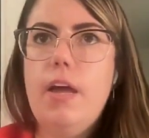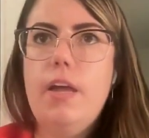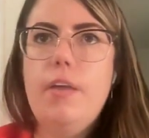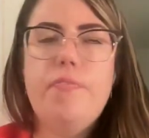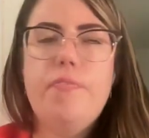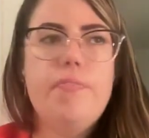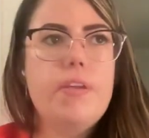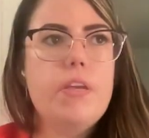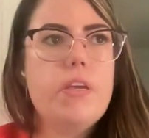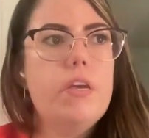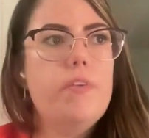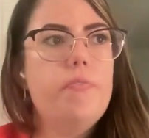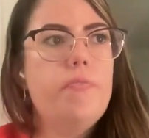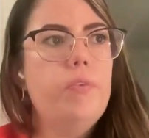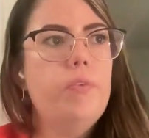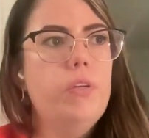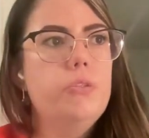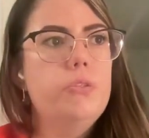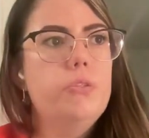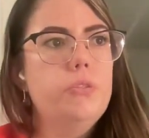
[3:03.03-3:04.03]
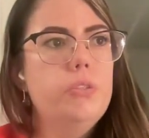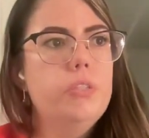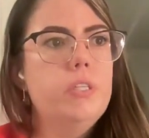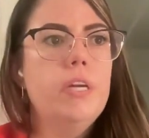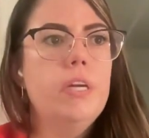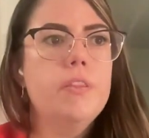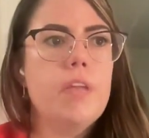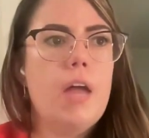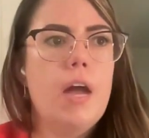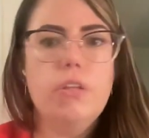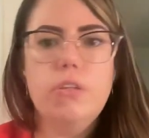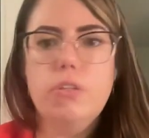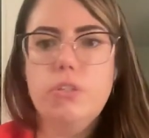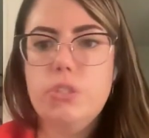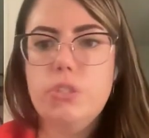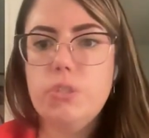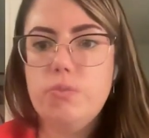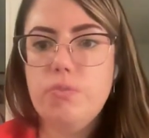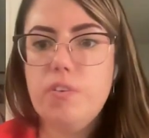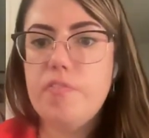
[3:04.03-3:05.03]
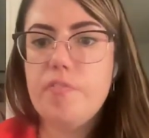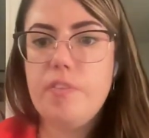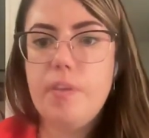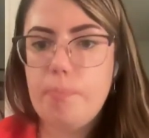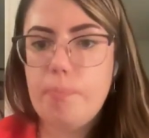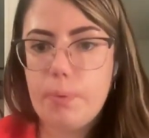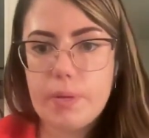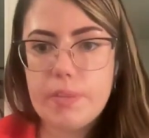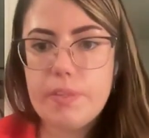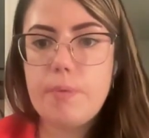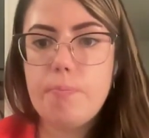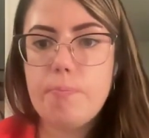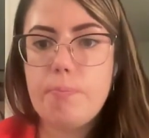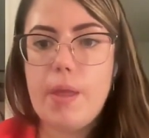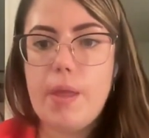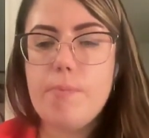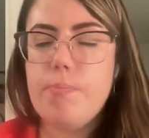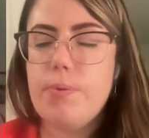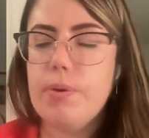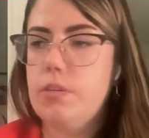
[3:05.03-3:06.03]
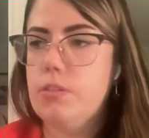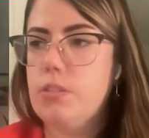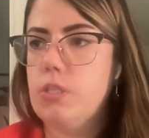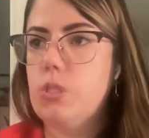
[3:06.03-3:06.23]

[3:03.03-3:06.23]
I think if we do the analogy with the printing paper,